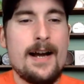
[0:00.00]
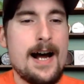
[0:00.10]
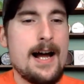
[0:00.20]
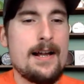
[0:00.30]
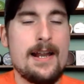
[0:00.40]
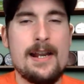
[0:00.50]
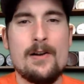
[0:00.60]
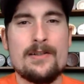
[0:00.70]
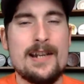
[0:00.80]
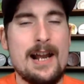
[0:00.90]

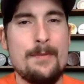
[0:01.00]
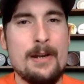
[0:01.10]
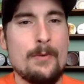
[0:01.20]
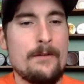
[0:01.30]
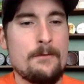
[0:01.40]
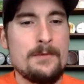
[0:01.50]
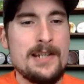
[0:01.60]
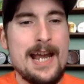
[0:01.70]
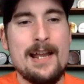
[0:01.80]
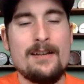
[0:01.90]
It's got to be anywhere from
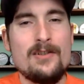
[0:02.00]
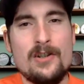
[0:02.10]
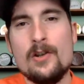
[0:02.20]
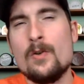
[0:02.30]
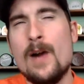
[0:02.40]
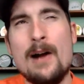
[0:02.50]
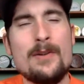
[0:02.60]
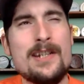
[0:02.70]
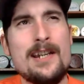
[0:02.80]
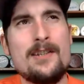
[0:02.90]
10 to, I
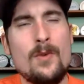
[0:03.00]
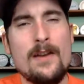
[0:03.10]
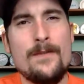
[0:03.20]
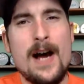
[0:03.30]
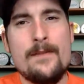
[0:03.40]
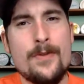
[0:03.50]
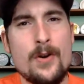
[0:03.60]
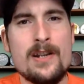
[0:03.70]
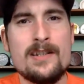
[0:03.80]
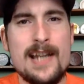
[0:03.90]
would say, 25,
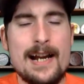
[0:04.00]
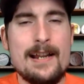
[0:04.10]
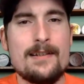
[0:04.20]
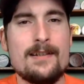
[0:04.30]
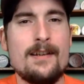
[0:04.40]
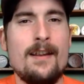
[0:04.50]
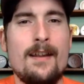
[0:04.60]
30 seconds.